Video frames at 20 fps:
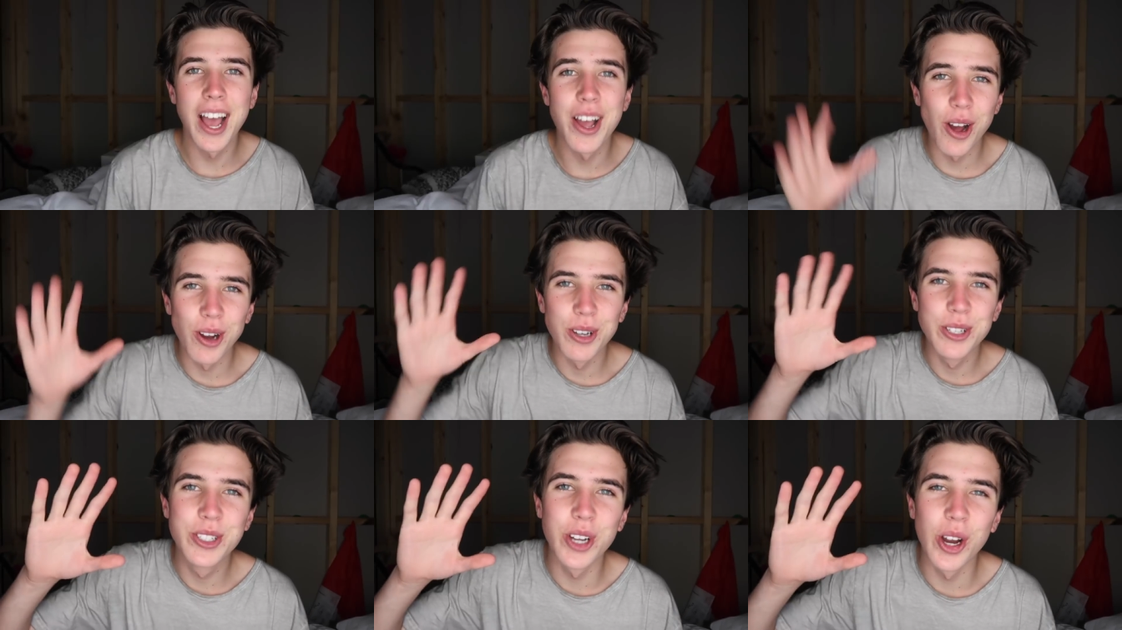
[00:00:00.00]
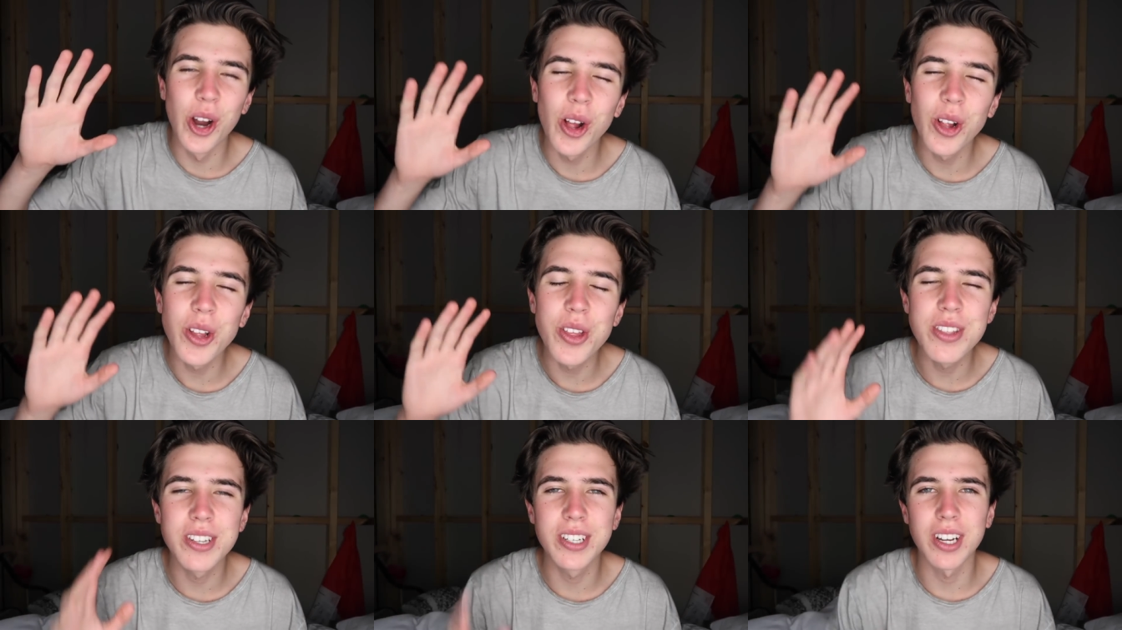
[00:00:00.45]
Heyo, so
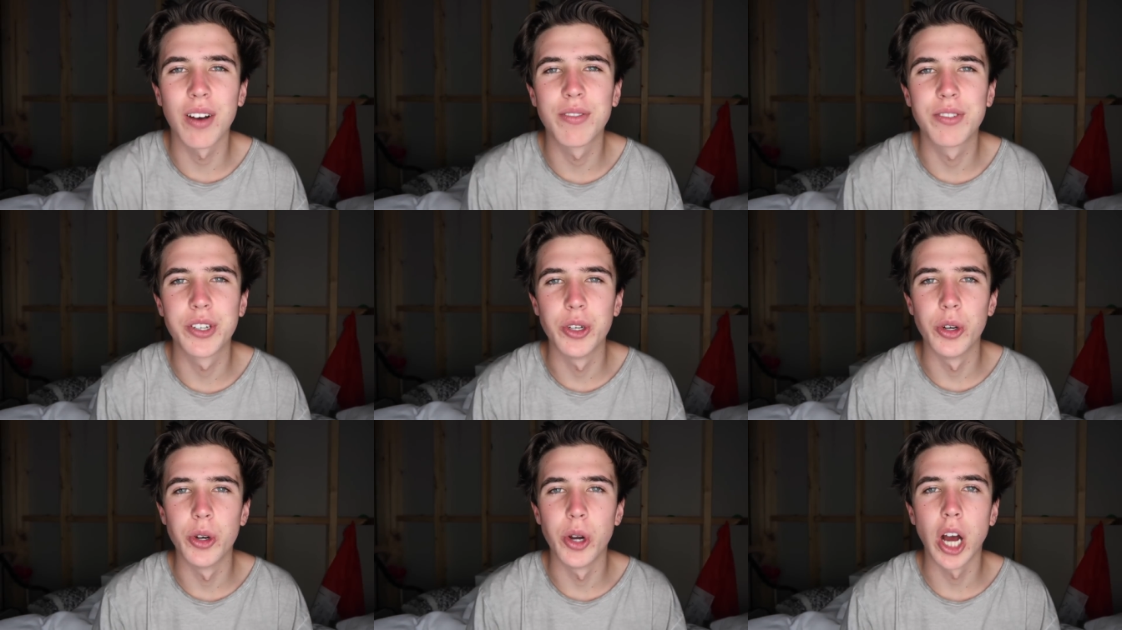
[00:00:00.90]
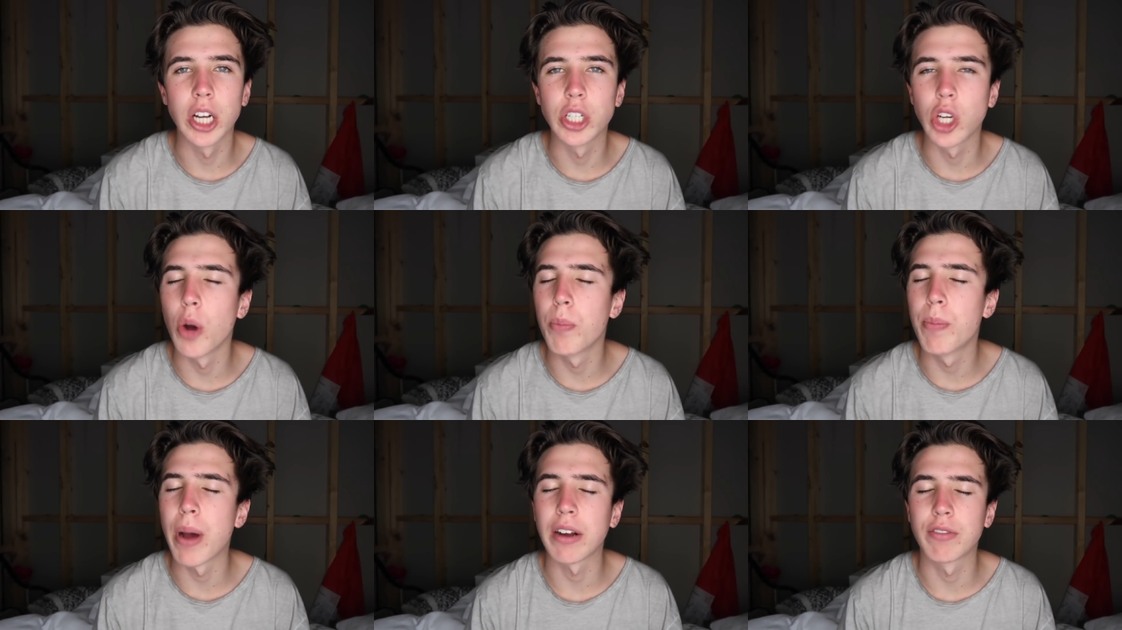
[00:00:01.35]
early this afternoon, I
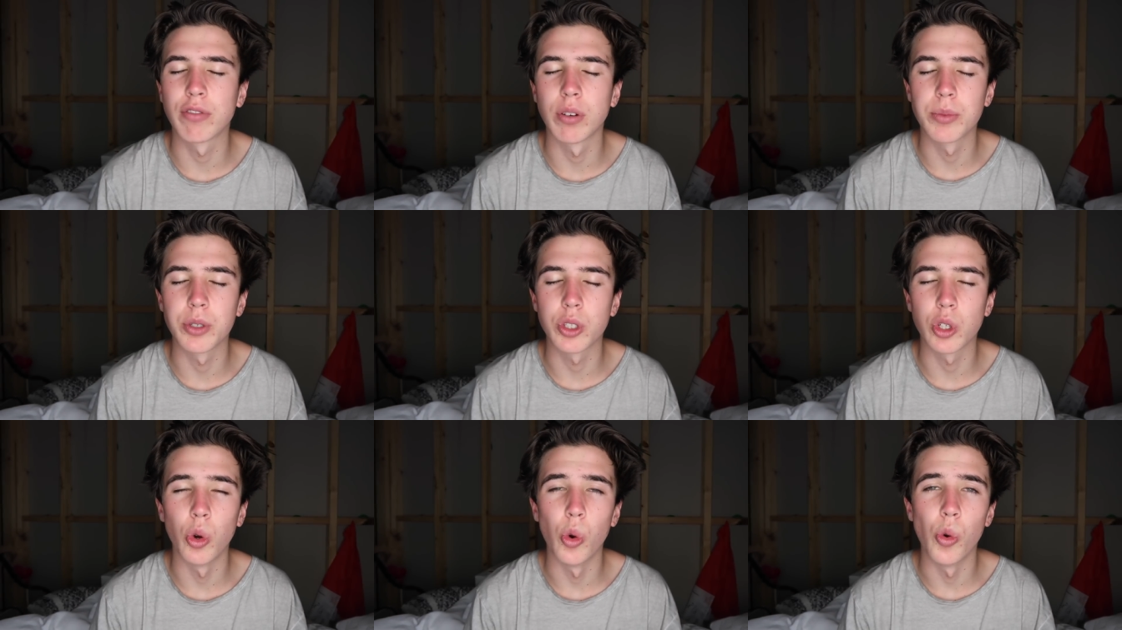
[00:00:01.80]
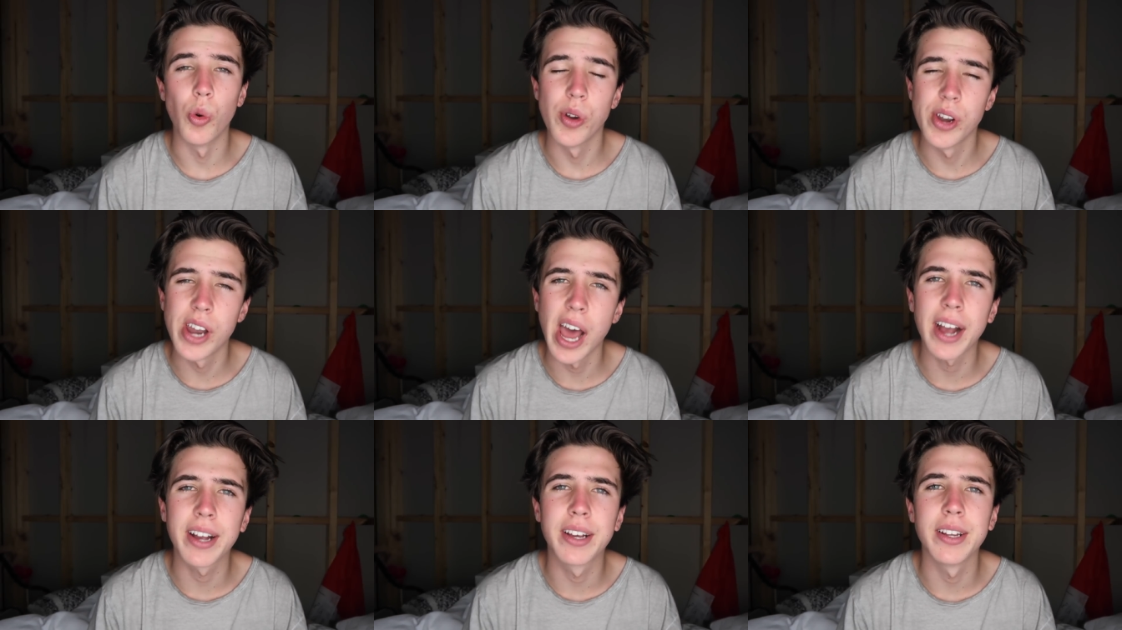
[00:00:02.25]
got back from school,
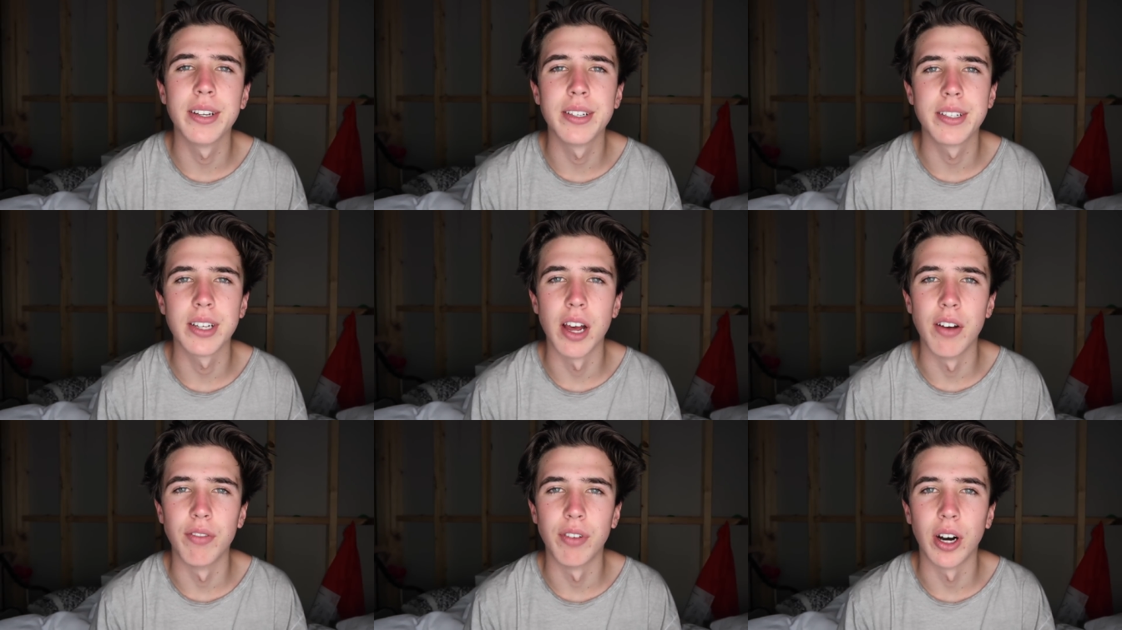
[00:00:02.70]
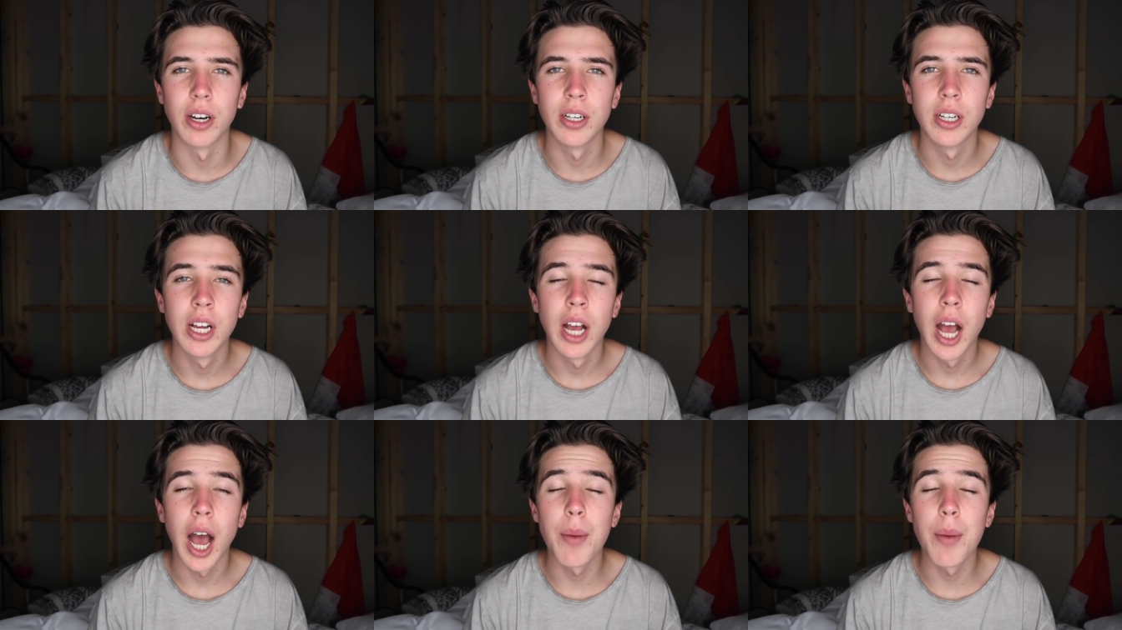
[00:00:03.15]
knackered as ever,